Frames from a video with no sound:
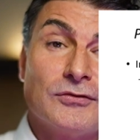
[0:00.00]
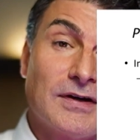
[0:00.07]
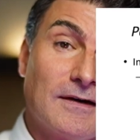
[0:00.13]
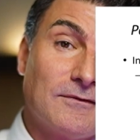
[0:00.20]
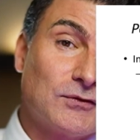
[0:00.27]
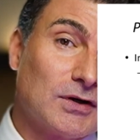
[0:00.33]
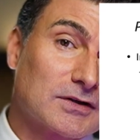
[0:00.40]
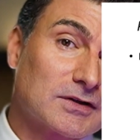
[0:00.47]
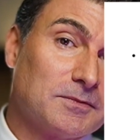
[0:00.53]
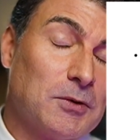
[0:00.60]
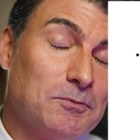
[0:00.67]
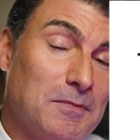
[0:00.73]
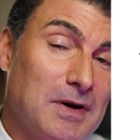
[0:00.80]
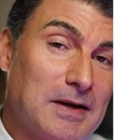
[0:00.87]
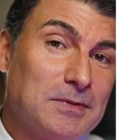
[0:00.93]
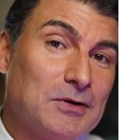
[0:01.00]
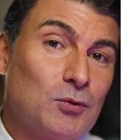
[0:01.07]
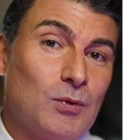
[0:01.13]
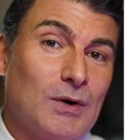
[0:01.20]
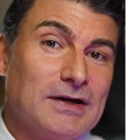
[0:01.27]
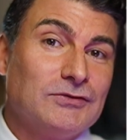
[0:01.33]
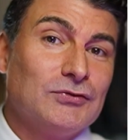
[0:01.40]
have talked about maybe a
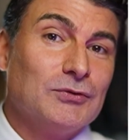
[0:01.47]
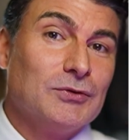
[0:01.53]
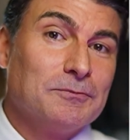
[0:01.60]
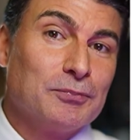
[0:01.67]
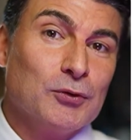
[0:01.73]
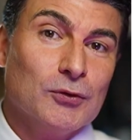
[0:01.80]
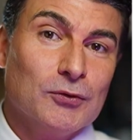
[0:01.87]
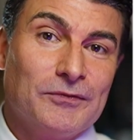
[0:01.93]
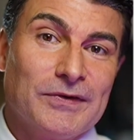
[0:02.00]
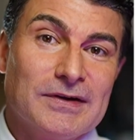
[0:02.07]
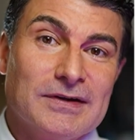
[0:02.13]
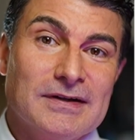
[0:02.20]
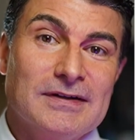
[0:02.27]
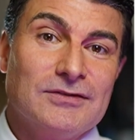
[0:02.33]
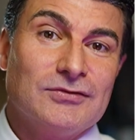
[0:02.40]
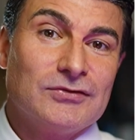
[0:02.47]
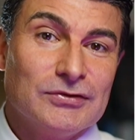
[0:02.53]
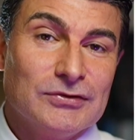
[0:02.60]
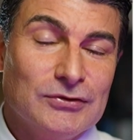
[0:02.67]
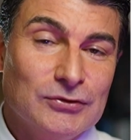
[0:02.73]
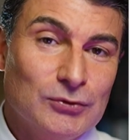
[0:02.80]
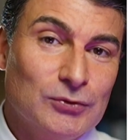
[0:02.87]
way to improve it is to
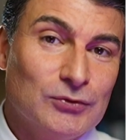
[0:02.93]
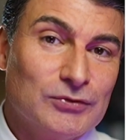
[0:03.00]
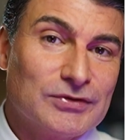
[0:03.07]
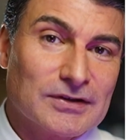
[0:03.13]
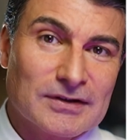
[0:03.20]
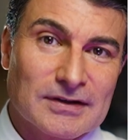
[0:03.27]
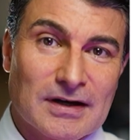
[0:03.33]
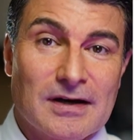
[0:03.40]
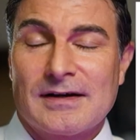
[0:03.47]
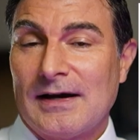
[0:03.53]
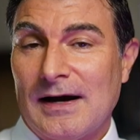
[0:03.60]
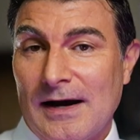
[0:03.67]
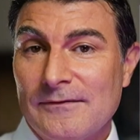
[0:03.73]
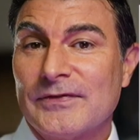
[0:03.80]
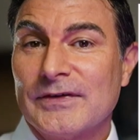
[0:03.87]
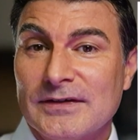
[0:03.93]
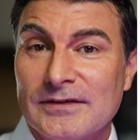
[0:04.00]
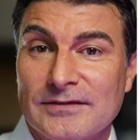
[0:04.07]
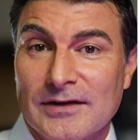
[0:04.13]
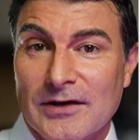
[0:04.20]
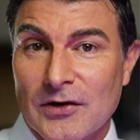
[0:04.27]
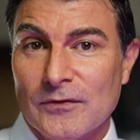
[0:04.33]
use a
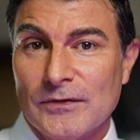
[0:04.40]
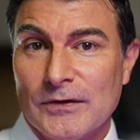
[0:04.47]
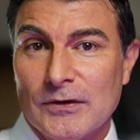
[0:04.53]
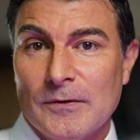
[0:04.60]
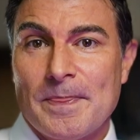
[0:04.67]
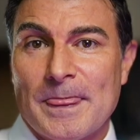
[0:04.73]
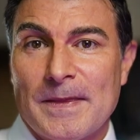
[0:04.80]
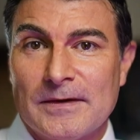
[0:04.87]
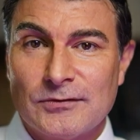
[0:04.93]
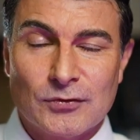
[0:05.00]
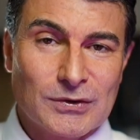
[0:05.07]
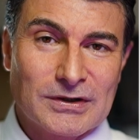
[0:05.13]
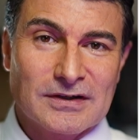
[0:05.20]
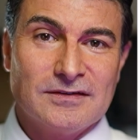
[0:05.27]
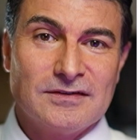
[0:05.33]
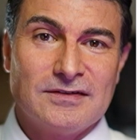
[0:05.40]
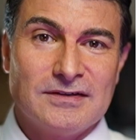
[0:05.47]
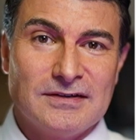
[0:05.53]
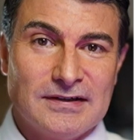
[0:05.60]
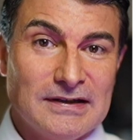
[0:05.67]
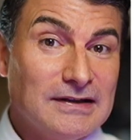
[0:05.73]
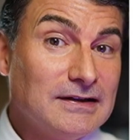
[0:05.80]
confidence interval so we can
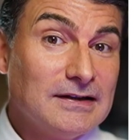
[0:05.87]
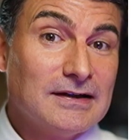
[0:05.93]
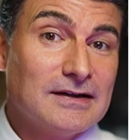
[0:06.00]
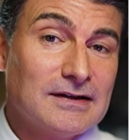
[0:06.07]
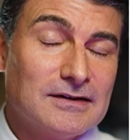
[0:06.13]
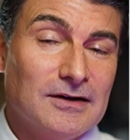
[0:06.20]
see